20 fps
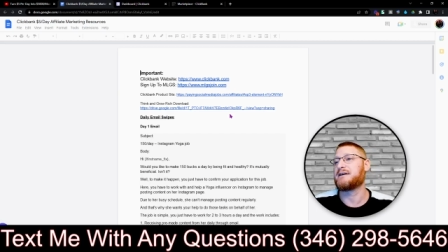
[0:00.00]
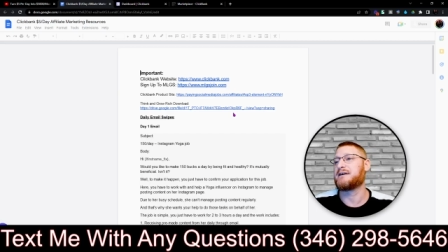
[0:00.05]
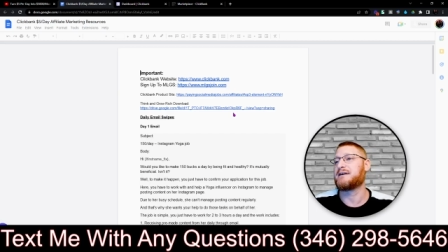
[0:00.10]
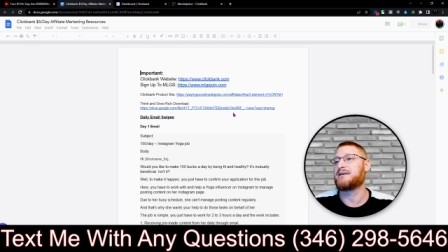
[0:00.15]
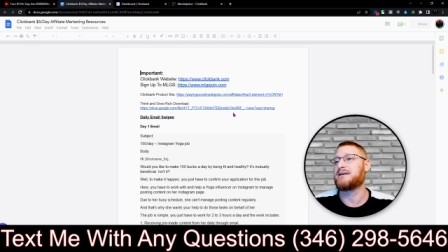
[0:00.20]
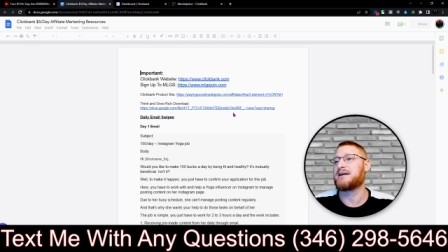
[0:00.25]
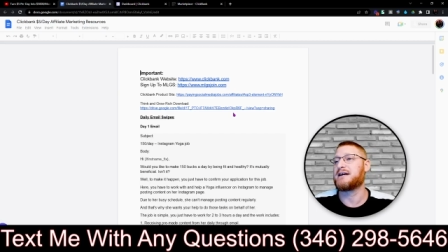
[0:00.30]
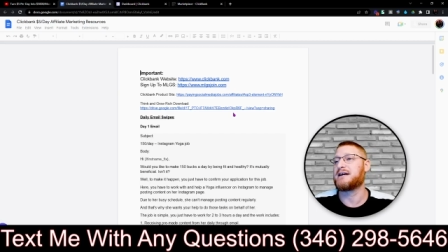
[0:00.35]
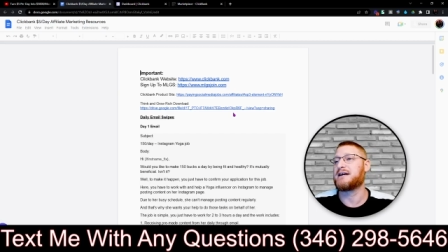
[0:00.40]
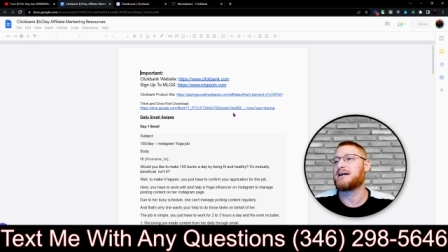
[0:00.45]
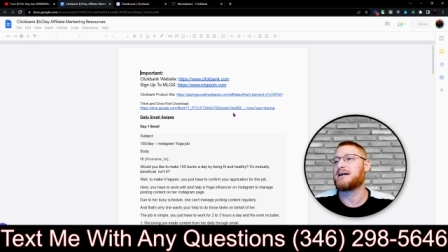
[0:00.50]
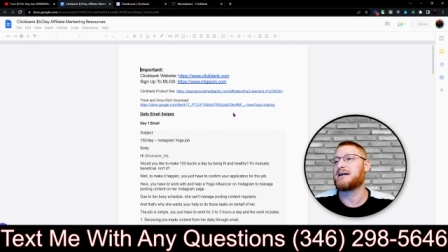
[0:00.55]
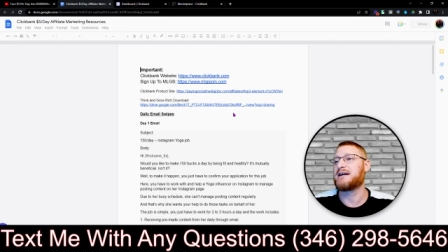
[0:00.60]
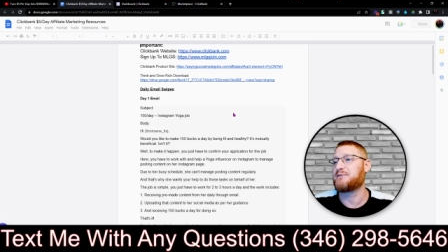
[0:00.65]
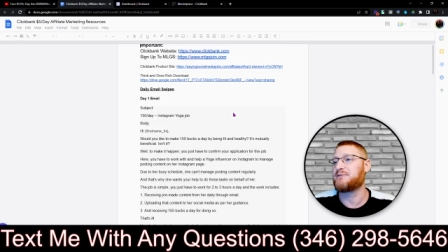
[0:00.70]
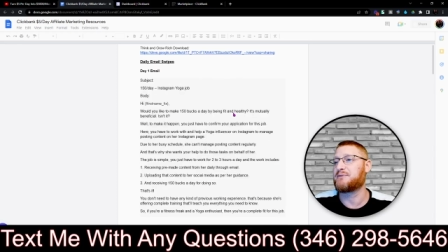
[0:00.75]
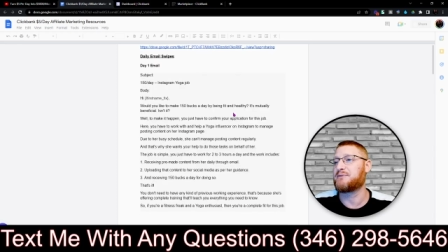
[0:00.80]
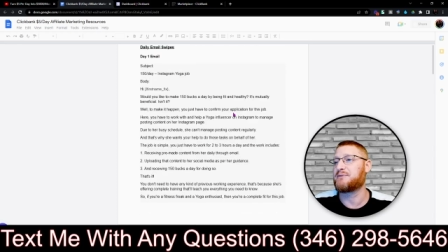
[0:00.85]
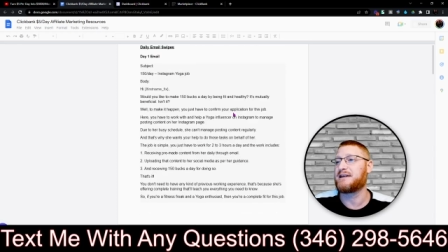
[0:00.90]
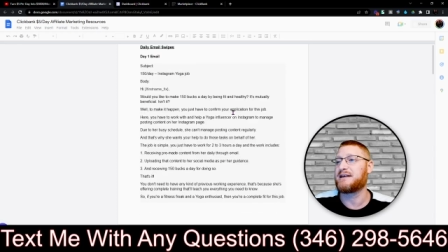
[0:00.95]
You guys should be
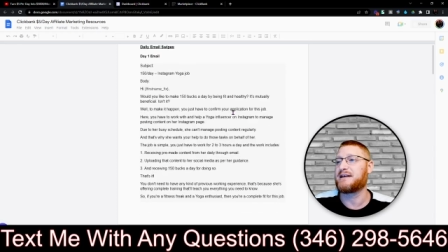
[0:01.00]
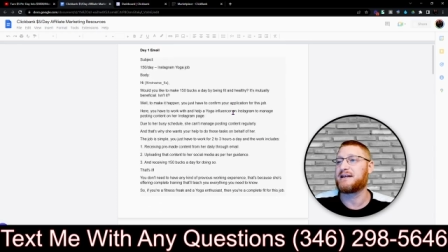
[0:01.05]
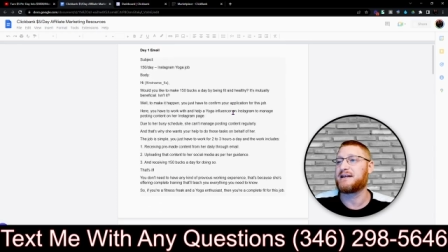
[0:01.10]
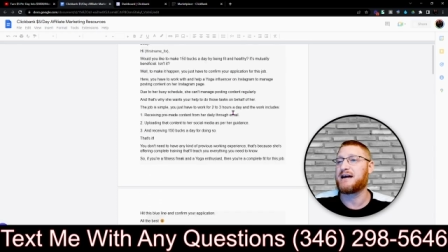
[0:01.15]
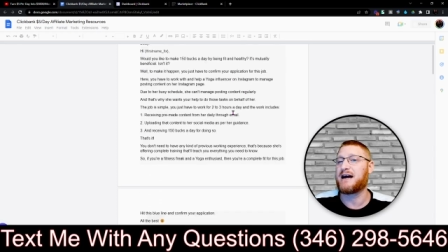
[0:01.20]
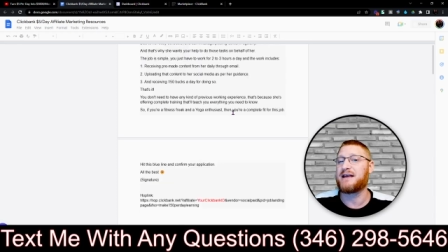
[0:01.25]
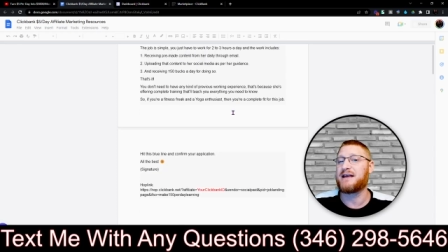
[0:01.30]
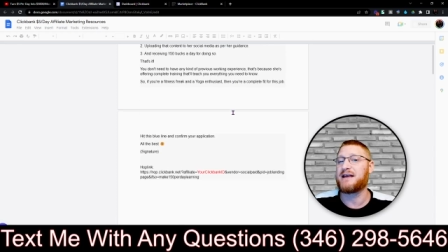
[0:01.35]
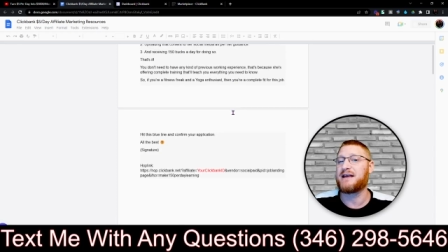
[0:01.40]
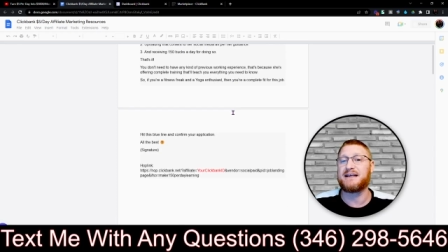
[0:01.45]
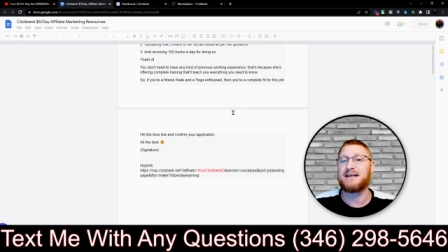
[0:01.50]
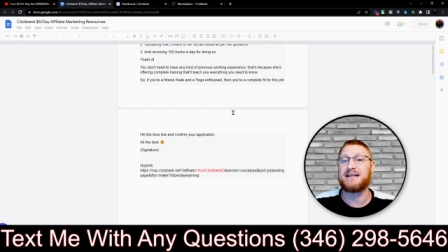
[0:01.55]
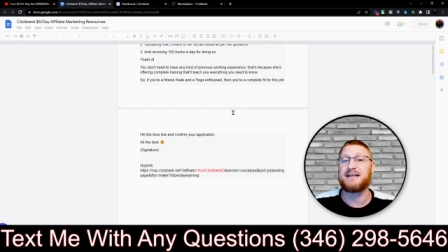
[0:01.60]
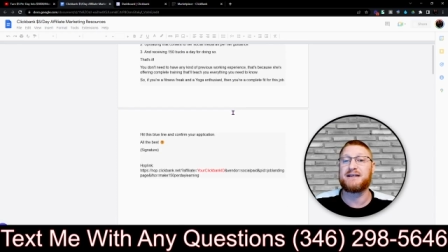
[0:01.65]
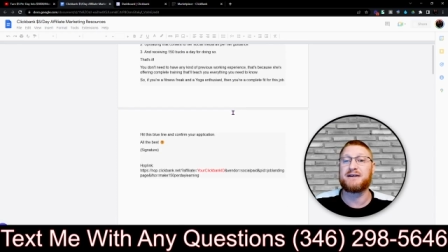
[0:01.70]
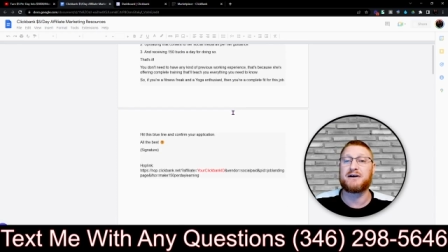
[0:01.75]
reading it. I think any